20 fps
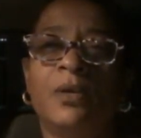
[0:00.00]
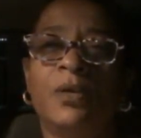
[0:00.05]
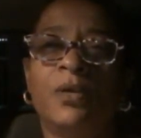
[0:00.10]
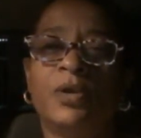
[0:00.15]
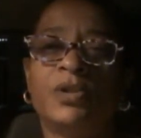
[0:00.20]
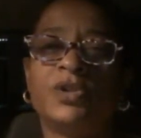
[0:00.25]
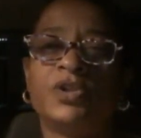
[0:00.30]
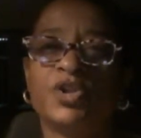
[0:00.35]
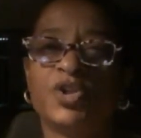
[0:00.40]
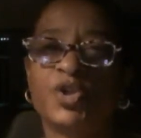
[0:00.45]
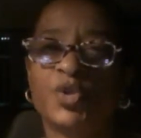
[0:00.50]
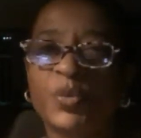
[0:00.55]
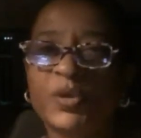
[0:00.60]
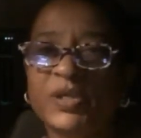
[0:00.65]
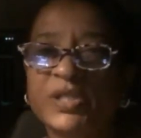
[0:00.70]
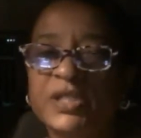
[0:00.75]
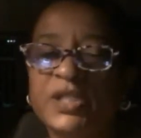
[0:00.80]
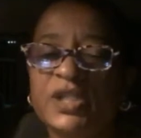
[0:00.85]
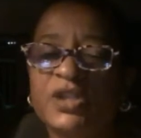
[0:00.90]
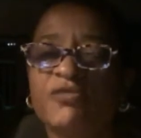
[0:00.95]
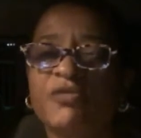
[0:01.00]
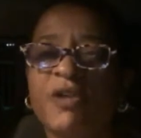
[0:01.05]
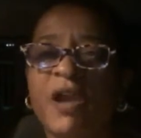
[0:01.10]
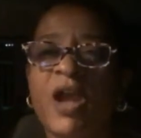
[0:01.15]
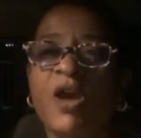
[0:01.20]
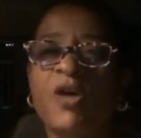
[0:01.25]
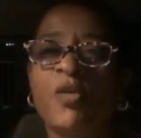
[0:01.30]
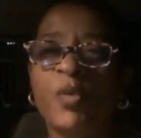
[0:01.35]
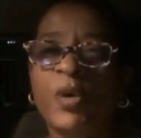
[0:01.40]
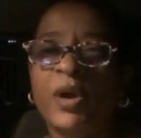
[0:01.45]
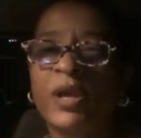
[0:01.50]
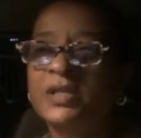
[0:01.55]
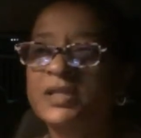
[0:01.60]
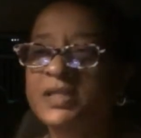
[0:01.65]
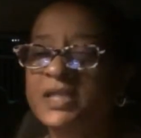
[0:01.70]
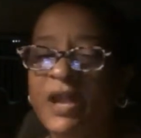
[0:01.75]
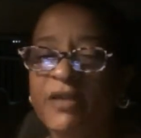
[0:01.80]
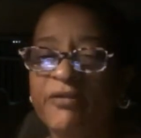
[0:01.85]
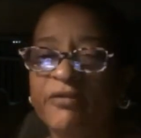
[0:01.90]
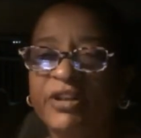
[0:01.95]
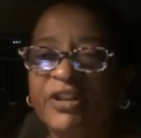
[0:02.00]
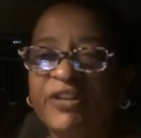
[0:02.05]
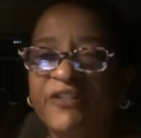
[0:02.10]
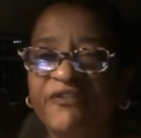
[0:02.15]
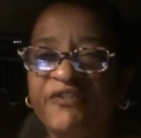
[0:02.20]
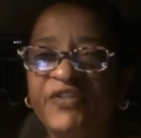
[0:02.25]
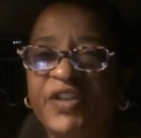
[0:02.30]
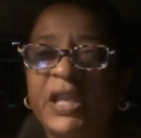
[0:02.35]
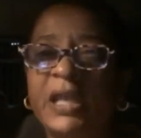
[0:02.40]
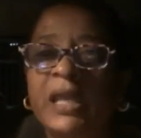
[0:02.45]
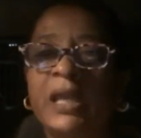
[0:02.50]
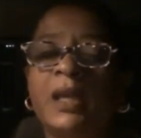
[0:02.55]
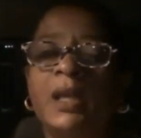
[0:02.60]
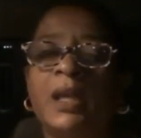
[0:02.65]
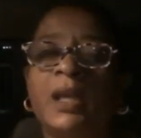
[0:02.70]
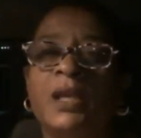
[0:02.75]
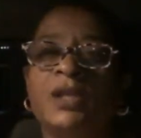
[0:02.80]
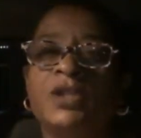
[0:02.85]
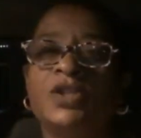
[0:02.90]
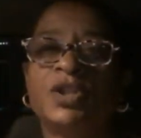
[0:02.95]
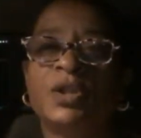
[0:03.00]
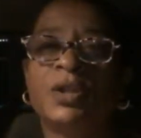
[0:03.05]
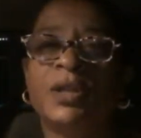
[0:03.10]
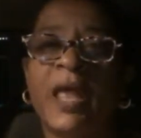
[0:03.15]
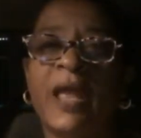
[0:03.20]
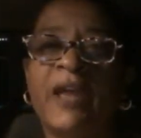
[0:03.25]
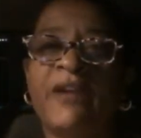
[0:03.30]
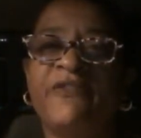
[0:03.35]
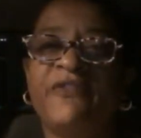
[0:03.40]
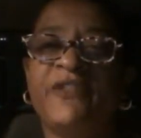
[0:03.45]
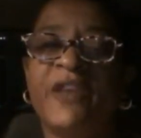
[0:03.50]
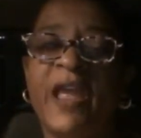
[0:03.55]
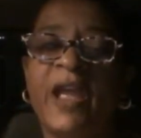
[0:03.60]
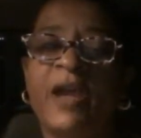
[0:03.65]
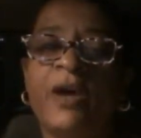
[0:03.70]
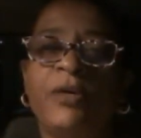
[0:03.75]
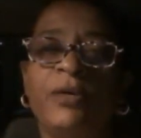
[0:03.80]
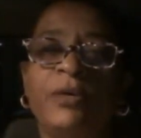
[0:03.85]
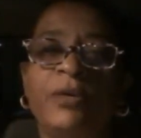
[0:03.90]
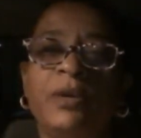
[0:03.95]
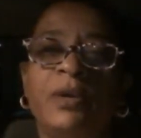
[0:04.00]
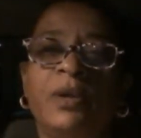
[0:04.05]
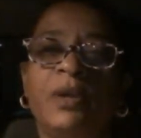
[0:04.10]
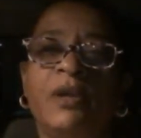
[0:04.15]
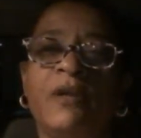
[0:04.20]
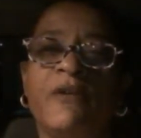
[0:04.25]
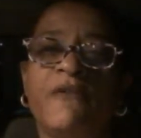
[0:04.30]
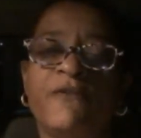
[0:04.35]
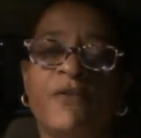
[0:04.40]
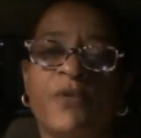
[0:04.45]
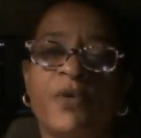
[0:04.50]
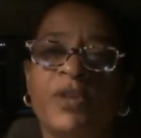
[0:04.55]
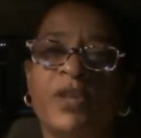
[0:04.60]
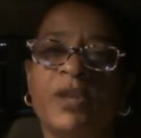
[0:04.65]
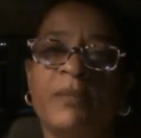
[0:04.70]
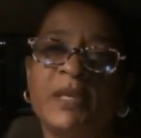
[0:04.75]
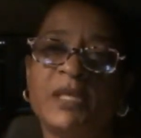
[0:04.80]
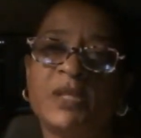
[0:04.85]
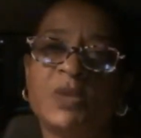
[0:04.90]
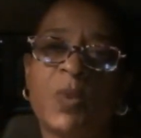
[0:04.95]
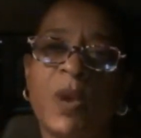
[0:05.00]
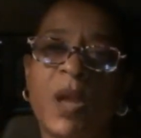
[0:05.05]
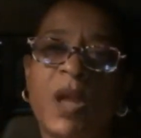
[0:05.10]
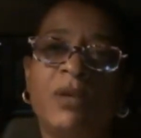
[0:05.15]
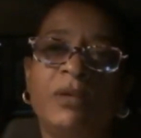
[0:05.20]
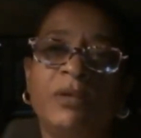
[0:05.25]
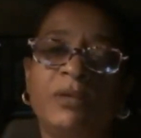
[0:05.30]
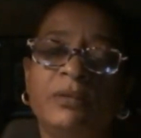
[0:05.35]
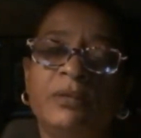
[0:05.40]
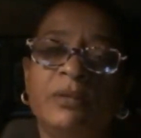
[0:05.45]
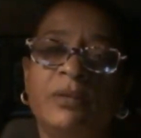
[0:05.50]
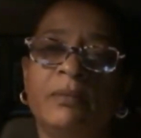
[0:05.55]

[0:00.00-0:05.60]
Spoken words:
Or to twist it around where it's not really fitting into life now for them as well?